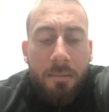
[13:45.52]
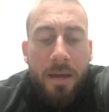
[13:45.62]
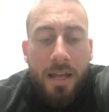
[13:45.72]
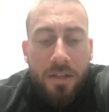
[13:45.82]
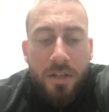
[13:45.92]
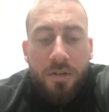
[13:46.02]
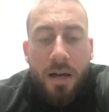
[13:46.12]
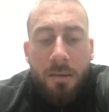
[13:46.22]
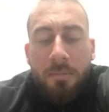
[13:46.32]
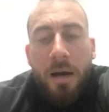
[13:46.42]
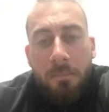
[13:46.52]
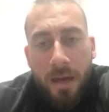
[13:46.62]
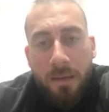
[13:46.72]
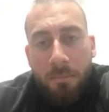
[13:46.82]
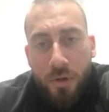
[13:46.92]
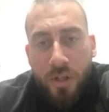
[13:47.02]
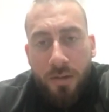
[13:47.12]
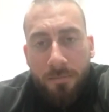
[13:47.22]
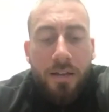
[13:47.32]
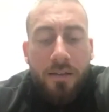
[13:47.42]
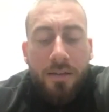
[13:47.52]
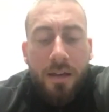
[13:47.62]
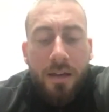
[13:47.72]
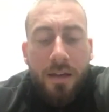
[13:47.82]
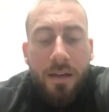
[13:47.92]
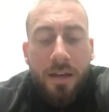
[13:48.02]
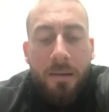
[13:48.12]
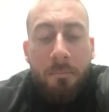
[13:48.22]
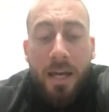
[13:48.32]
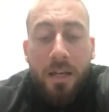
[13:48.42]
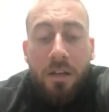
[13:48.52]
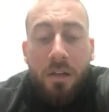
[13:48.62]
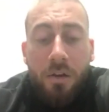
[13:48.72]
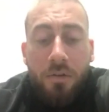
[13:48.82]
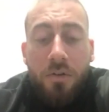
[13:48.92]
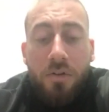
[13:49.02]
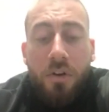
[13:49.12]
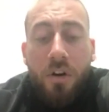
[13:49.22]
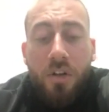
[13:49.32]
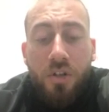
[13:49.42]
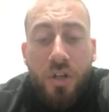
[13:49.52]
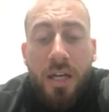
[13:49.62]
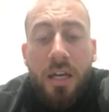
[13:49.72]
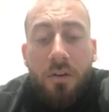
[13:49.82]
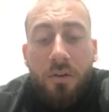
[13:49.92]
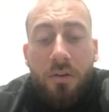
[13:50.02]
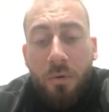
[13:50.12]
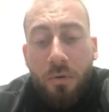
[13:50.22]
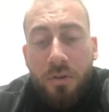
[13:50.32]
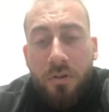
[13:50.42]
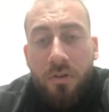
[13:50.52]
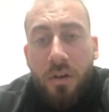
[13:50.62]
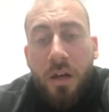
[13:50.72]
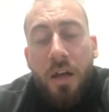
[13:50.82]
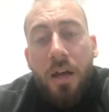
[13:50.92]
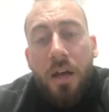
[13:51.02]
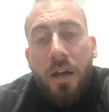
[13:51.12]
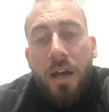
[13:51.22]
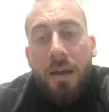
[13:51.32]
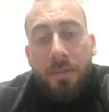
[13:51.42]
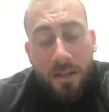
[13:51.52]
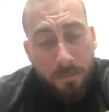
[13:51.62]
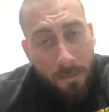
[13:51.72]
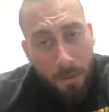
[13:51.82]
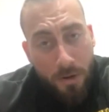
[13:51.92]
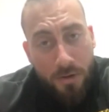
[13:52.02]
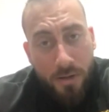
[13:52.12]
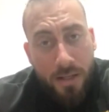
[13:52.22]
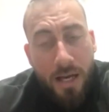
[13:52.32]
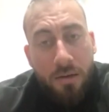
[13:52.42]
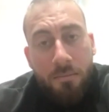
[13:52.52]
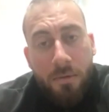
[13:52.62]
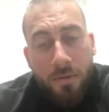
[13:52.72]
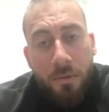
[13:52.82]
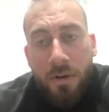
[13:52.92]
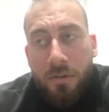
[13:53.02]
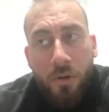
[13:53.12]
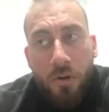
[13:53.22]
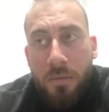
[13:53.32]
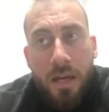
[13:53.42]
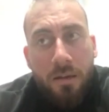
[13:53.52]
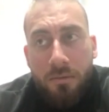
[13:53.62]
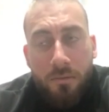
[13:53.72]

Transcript: Instagram's my main pusher. It's Michael_G_Moses. That's my personal account if you want to follow me